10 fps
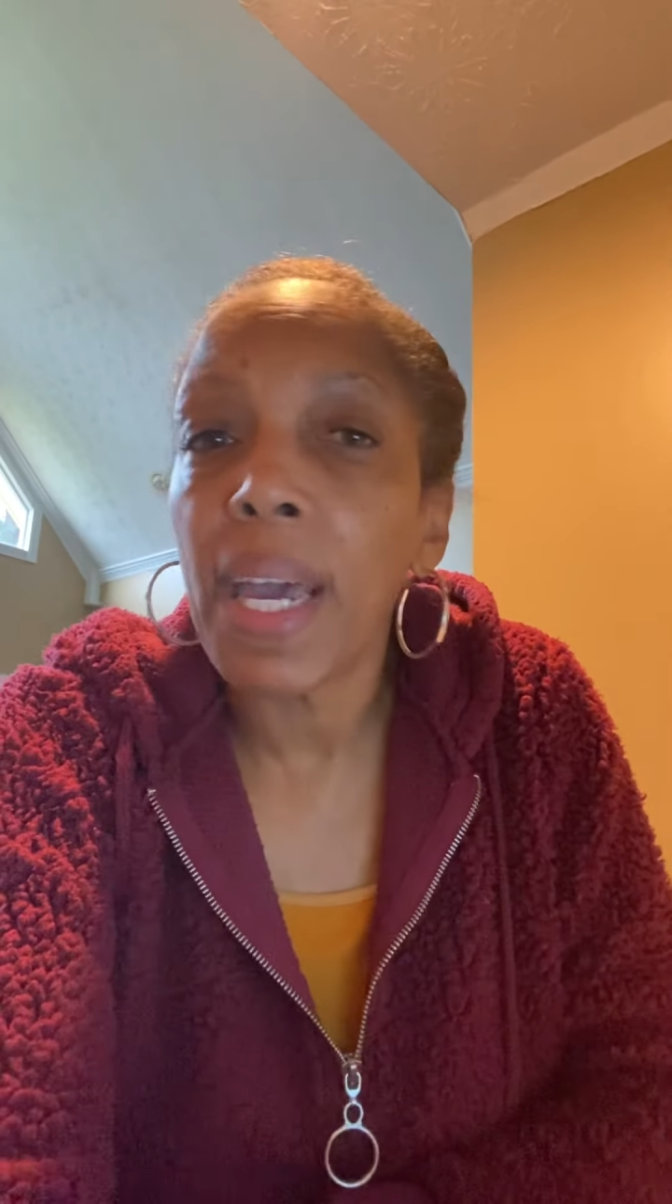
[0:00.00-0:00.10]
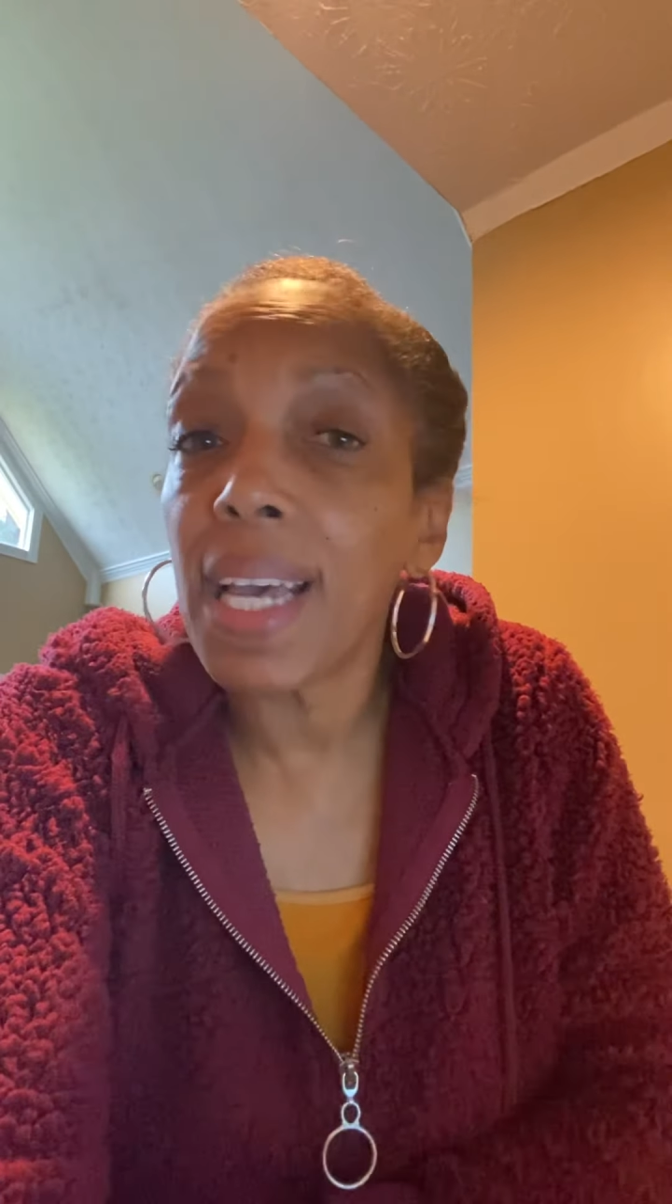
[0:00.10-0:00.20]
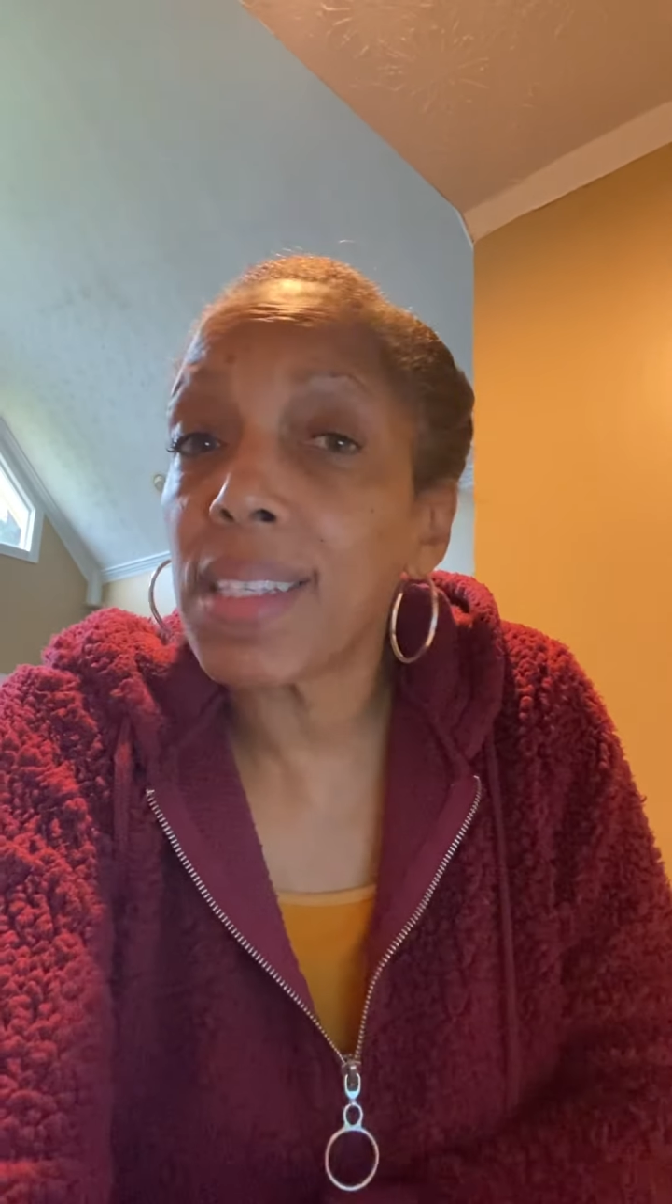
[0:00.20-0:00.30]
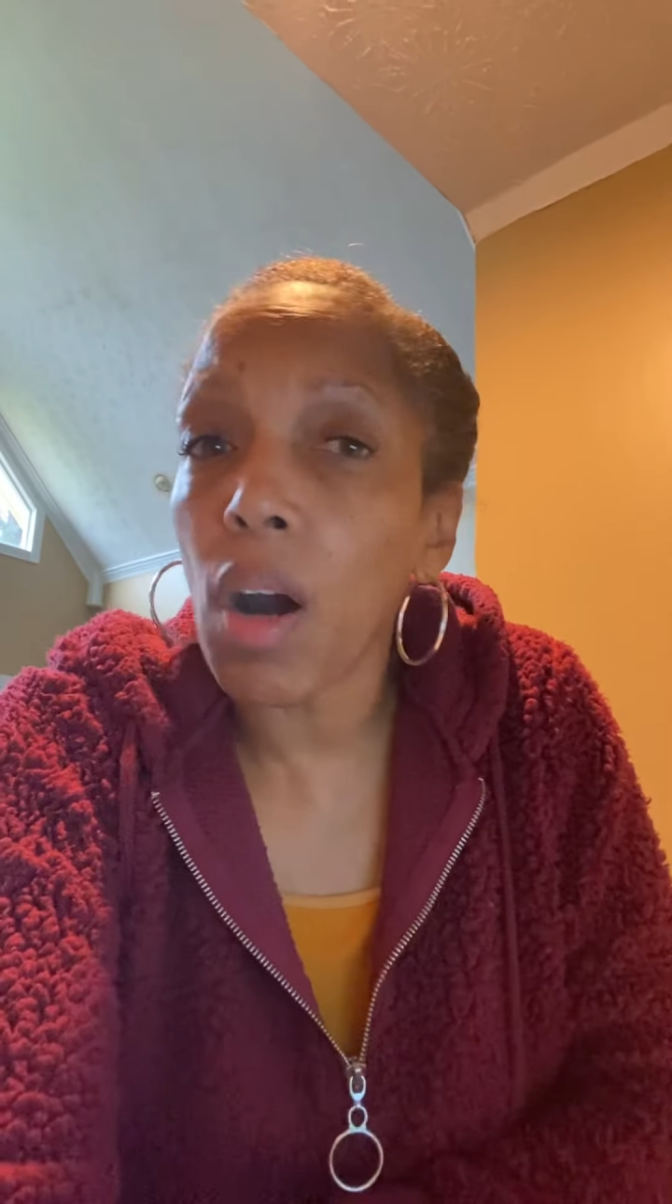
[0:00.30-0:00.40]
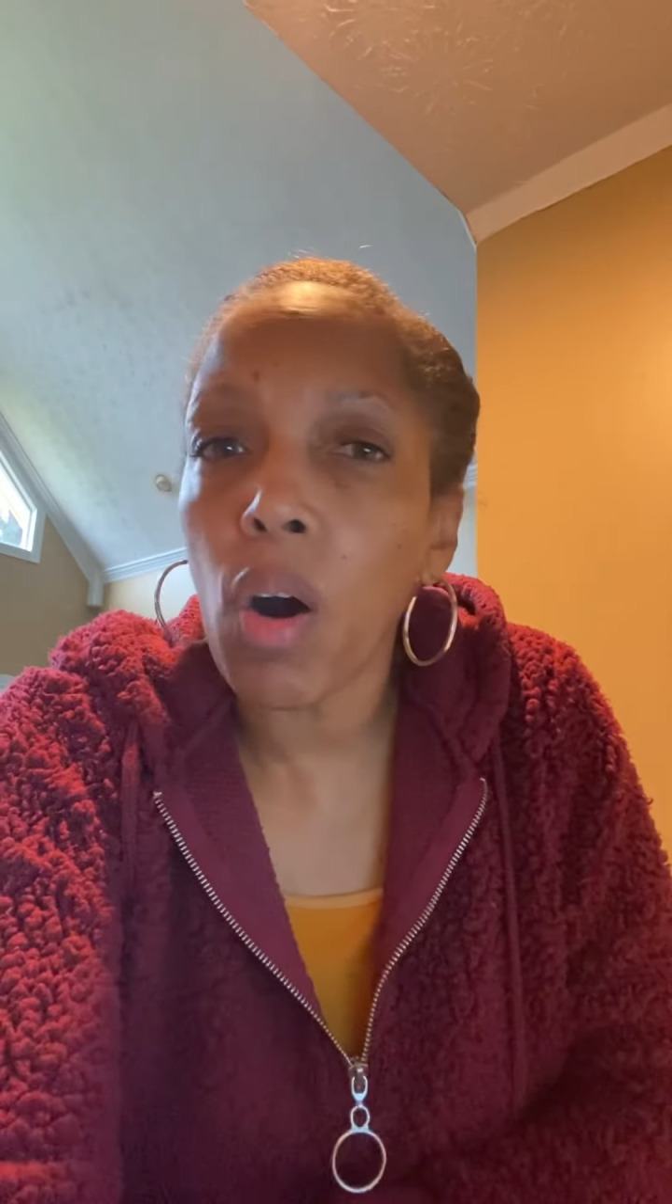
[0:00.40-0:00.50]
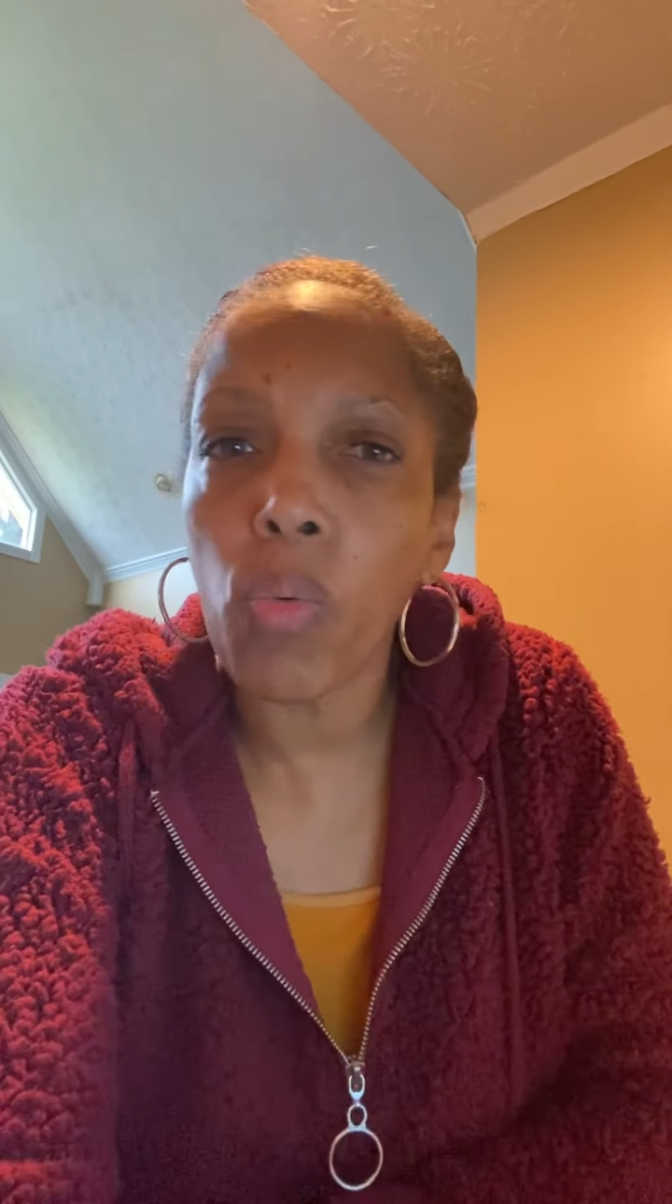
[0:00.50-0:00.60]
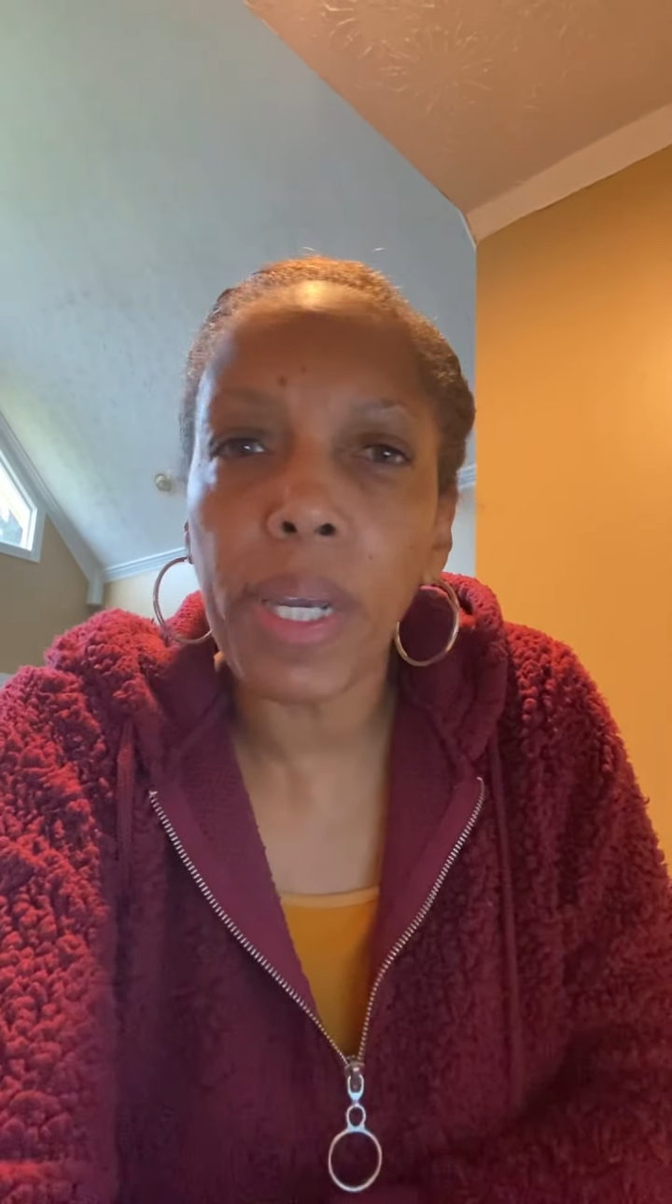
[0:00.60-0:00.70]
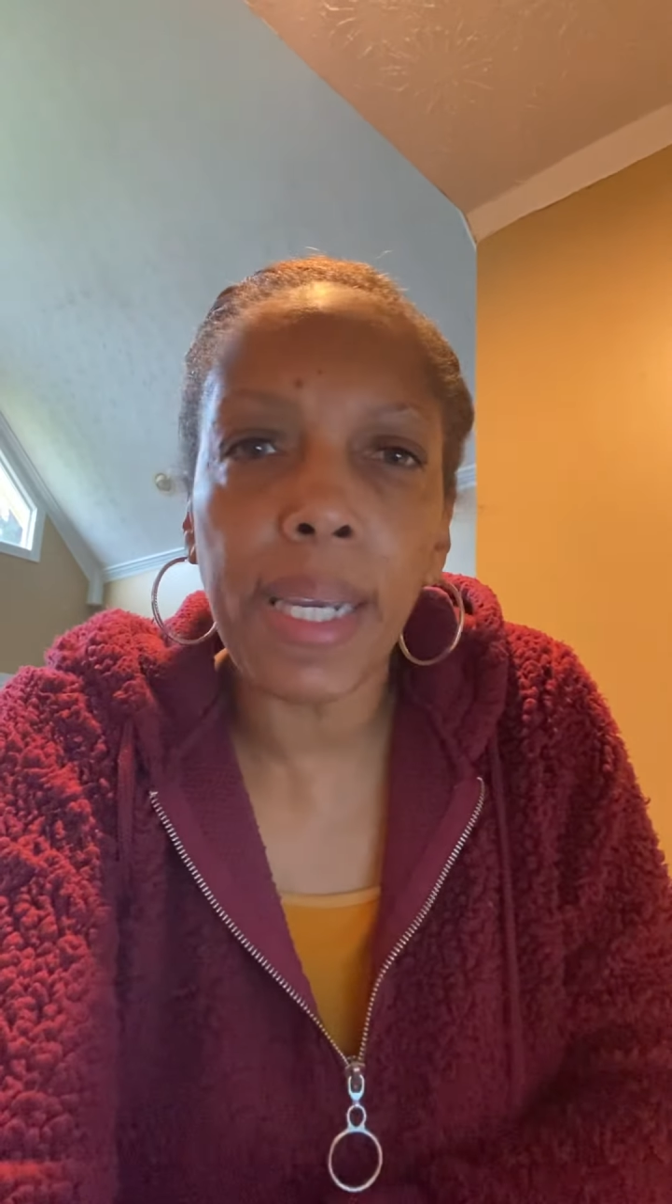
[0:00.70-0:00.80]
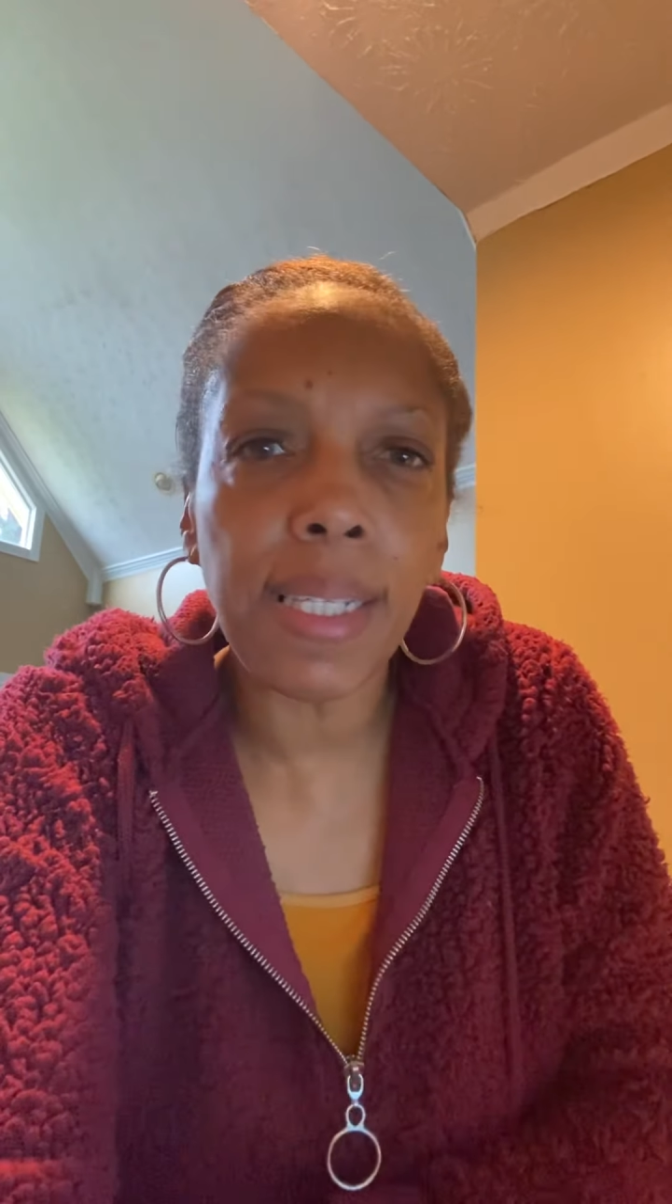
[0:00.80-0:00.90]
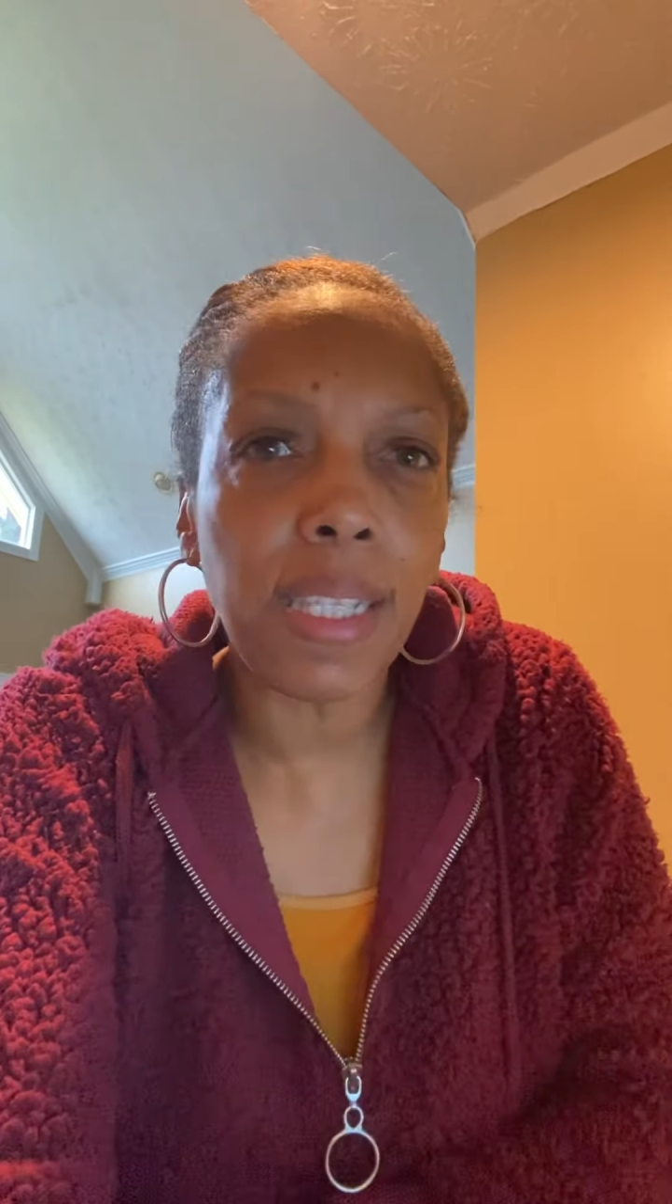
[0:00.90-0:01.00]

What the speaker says: As always,